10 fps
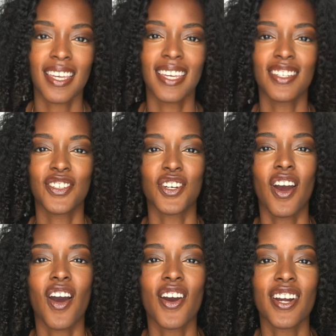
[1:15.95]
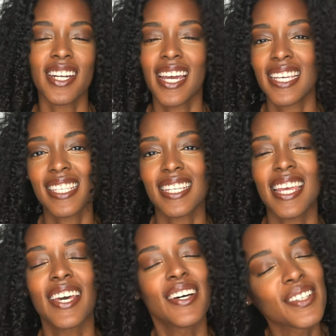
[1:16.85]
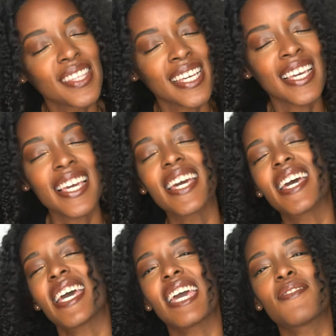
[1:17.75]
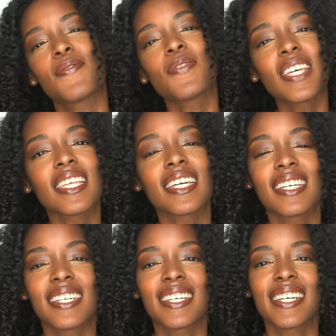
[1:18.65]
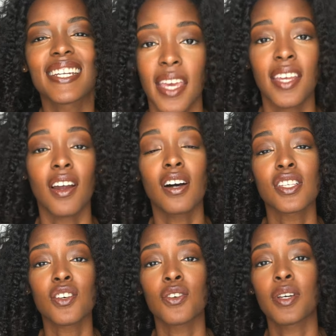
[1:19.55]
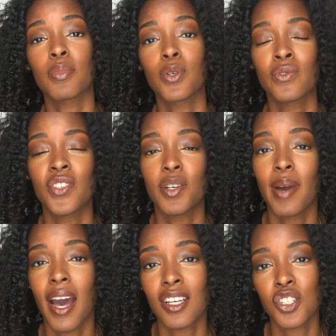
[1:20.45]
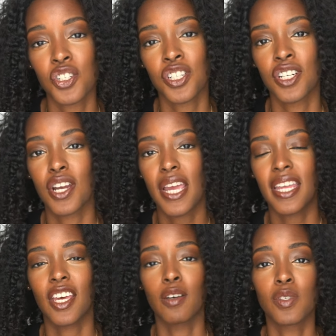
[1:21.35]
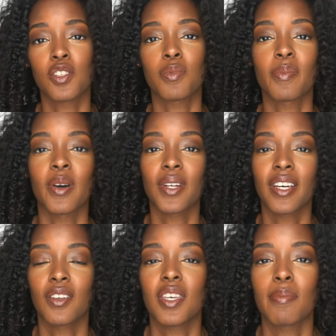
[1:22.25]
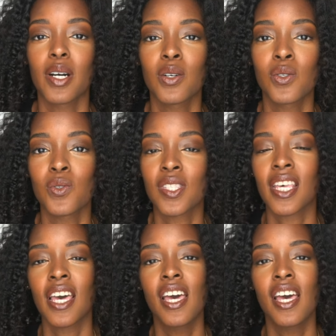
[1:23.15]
get your heart nice and healthy and feeling good. It also improves your posture and helps to promote healthy bones.